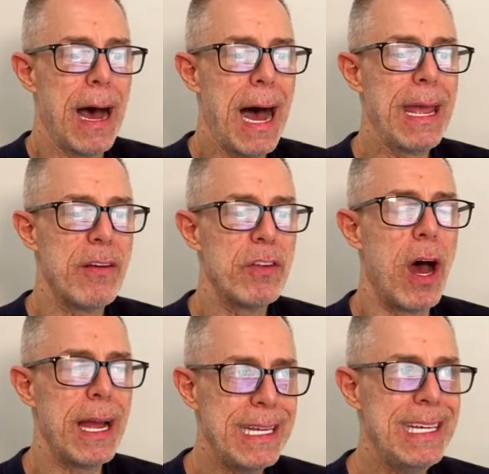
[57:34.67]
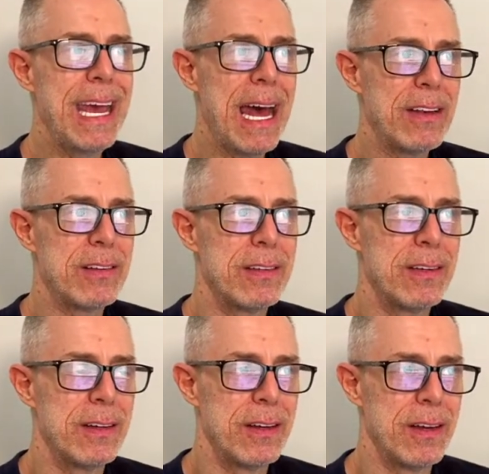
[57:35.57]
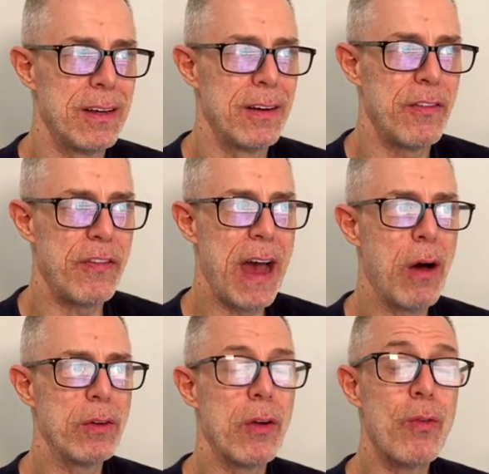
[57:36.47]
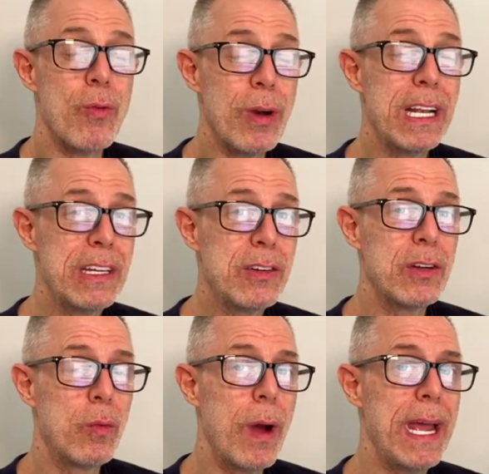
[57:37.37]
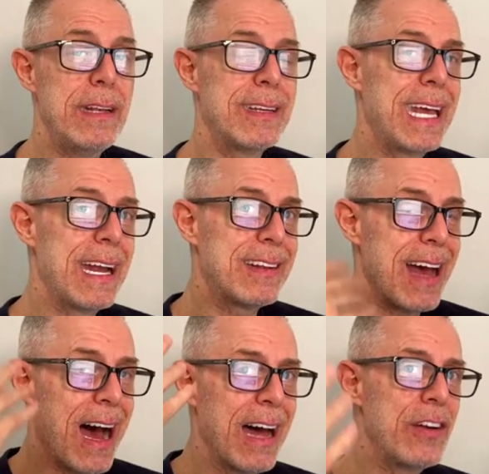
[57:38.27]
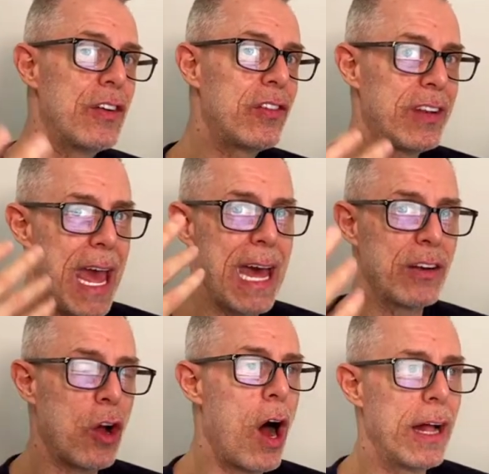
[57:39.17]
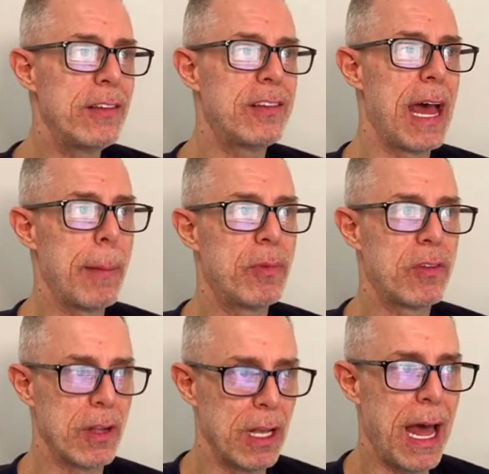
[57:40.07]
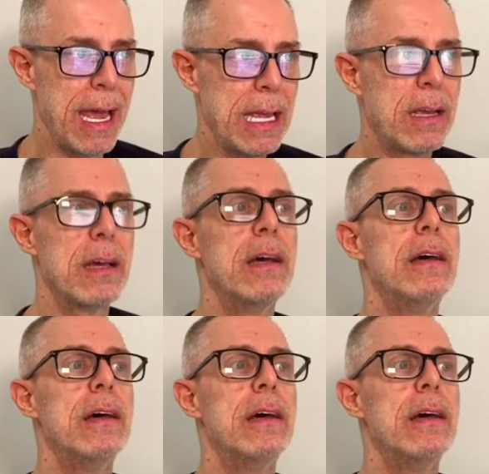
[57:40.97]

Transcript: I have not yet found a really good way to get it to understand concepts like